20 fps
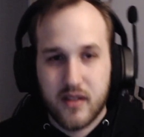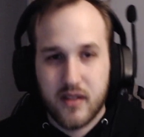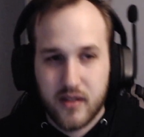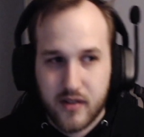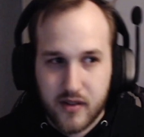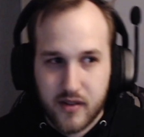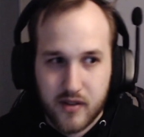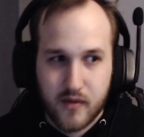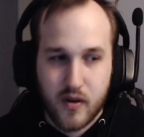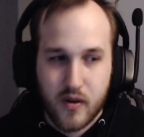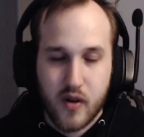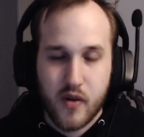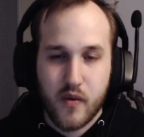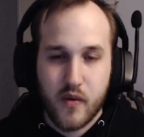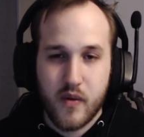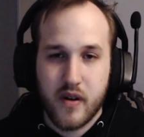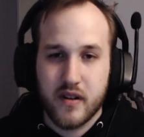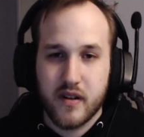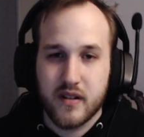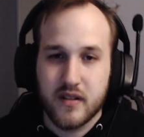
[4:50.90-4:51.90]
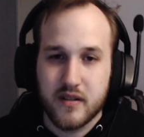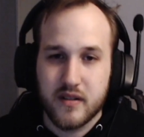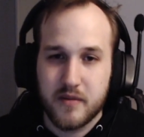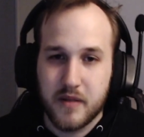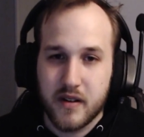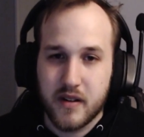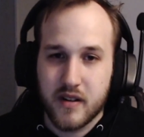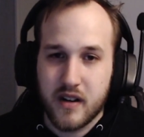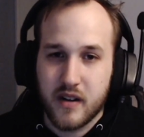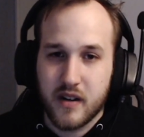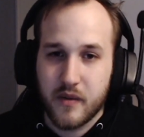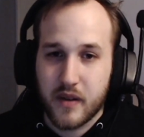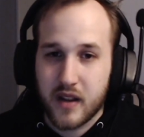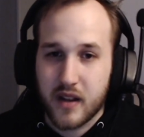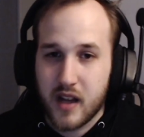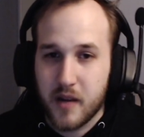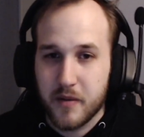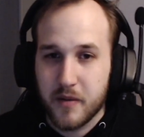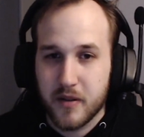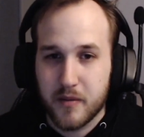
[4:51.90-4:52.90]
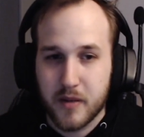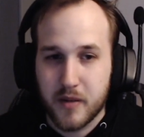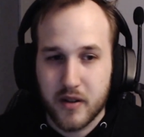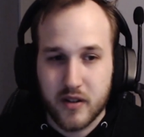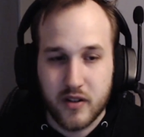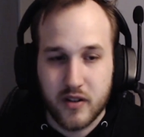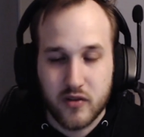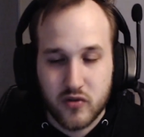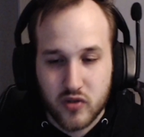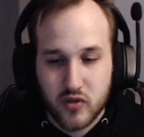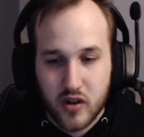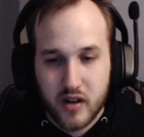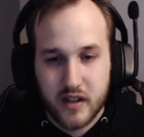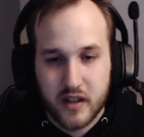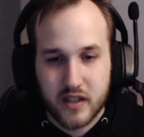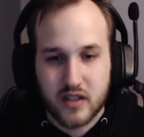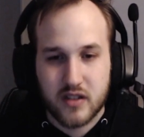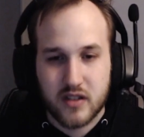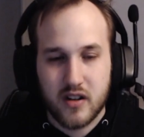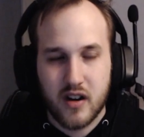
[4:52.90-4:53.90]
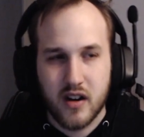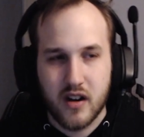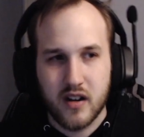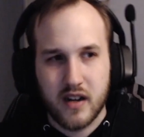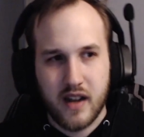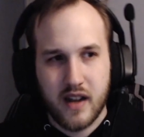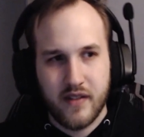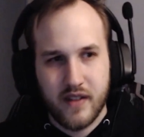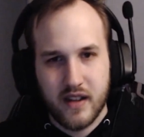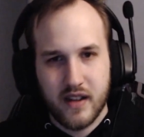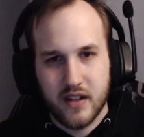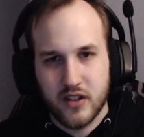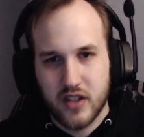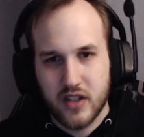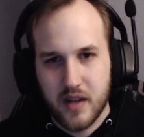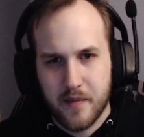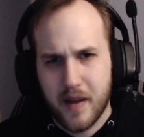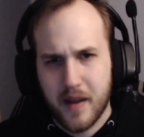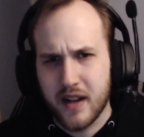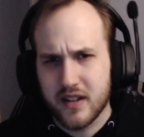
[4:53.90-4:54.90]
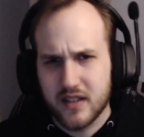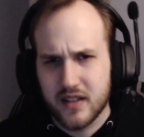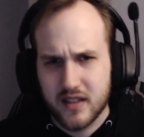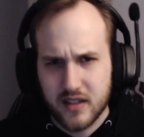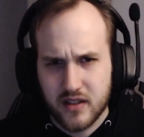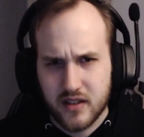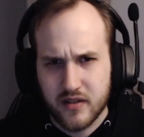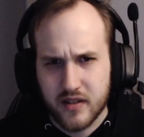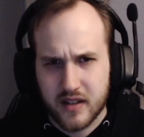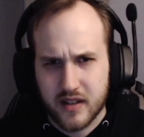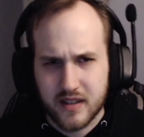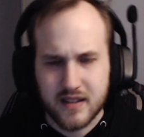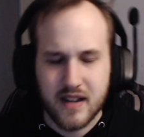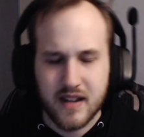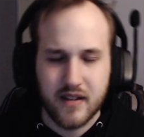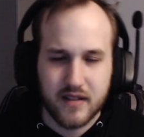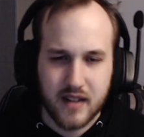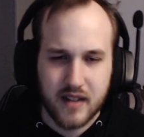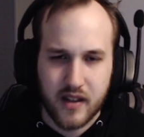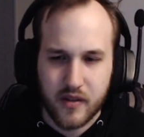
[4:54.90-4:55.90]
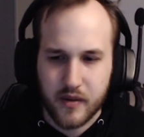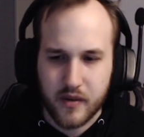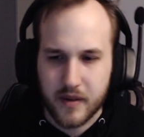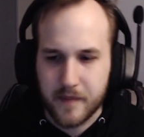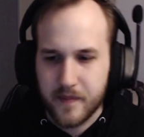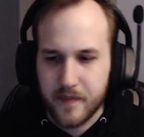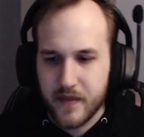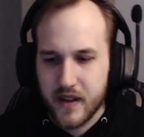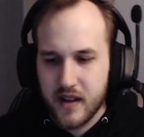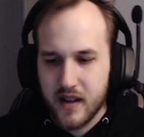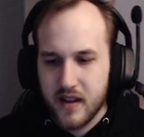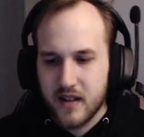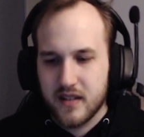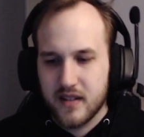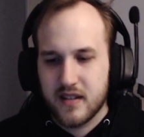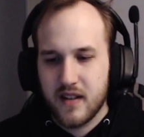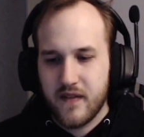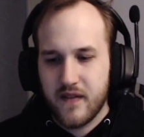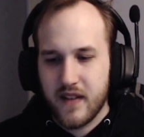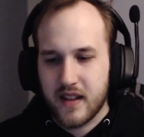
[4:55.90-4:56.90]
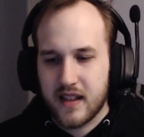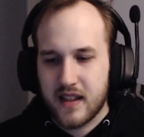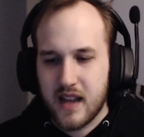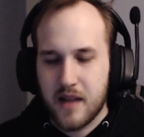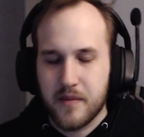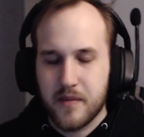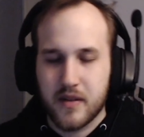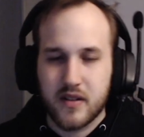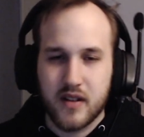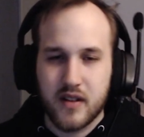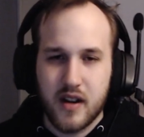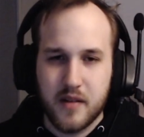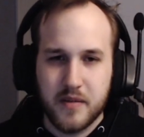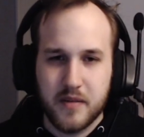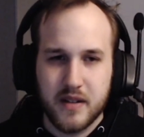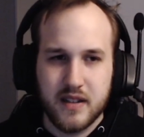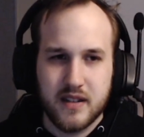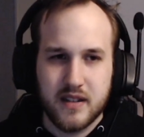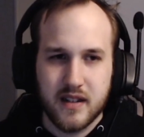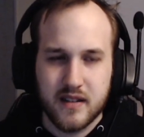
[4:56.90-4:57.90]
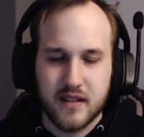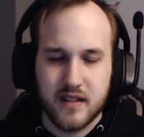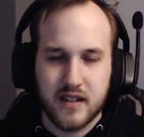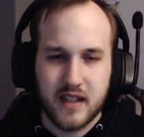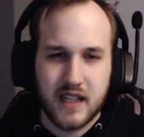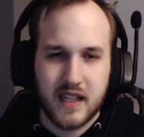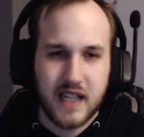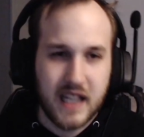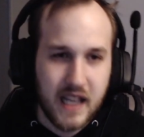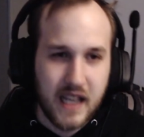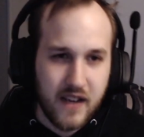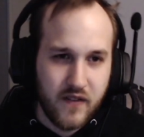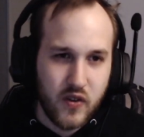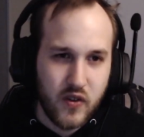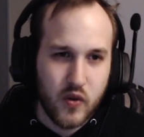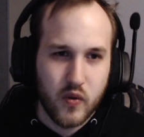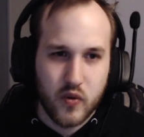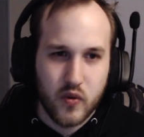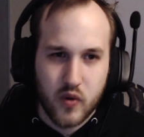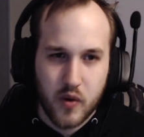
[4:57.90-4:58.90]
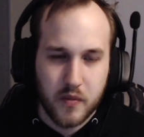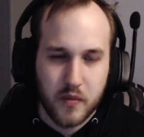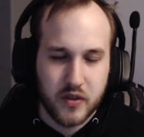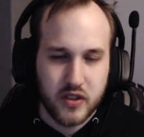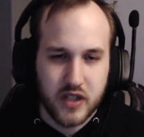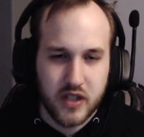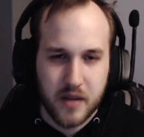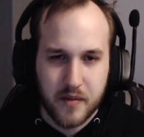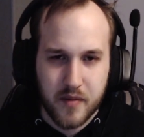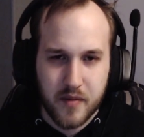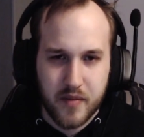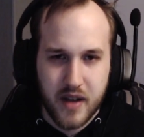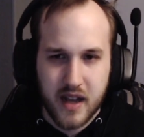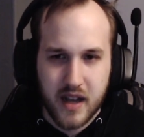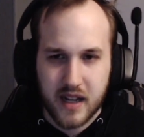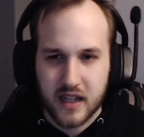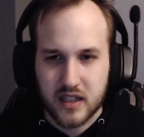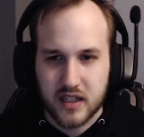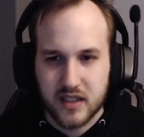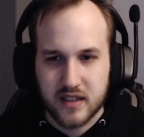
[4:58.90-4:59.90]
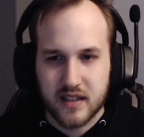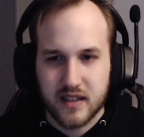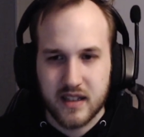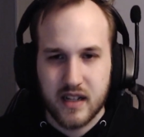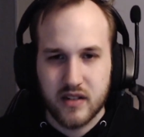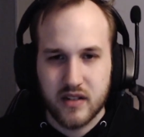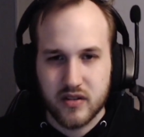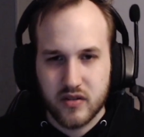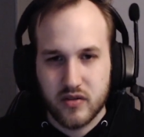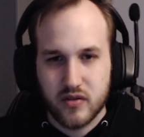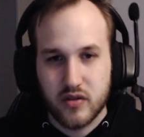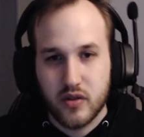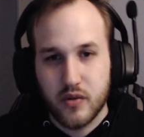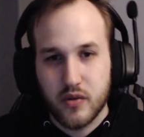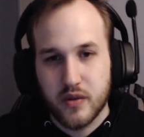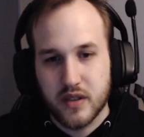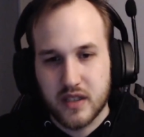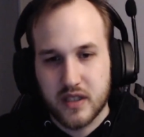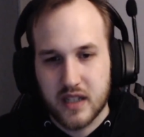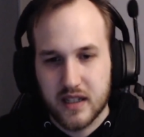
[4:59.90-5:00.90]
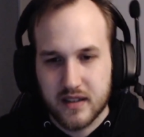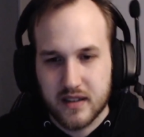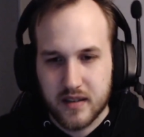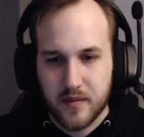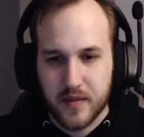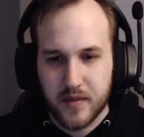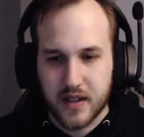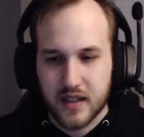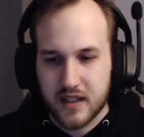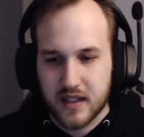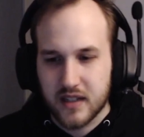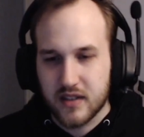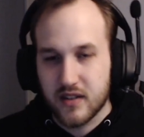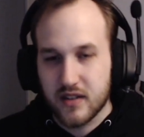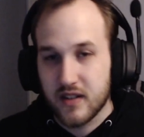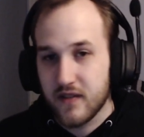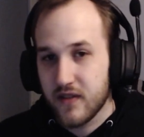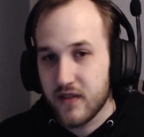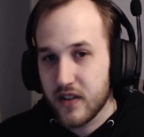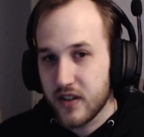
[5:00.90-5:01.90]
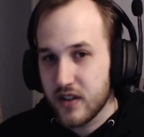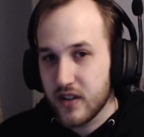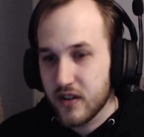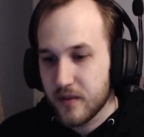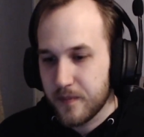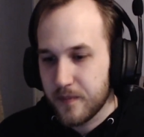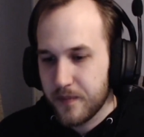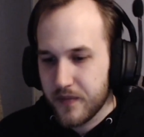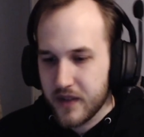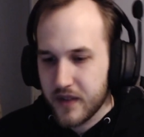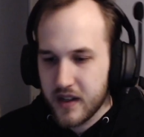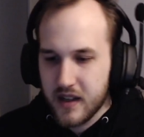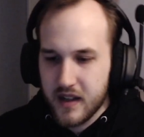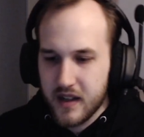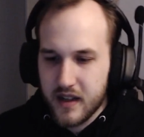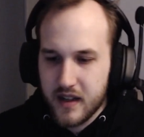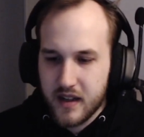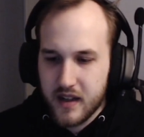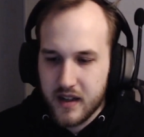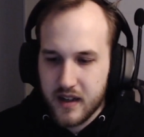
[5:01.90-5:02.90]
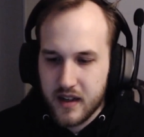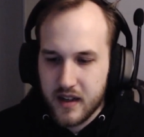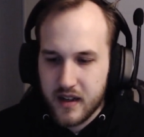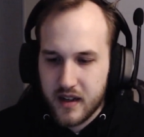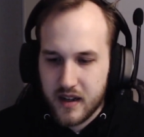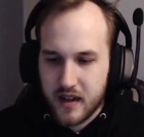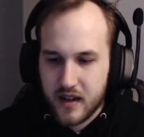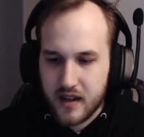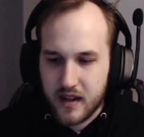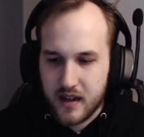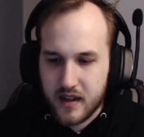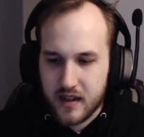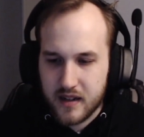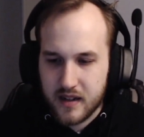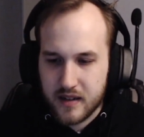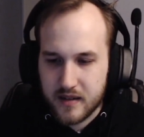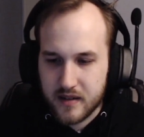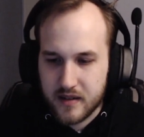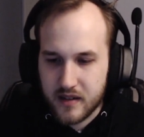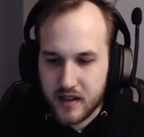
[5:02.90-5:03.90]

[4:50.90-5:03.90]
throw a Water Spirit on it with Glauby's ability, draw an extra card, and then enchant Majesty to it because now it's got 3. Stuff like that. But Glauby doesn't give you a normal enchantment back. It just allows you to enchant something additionally for the turn. The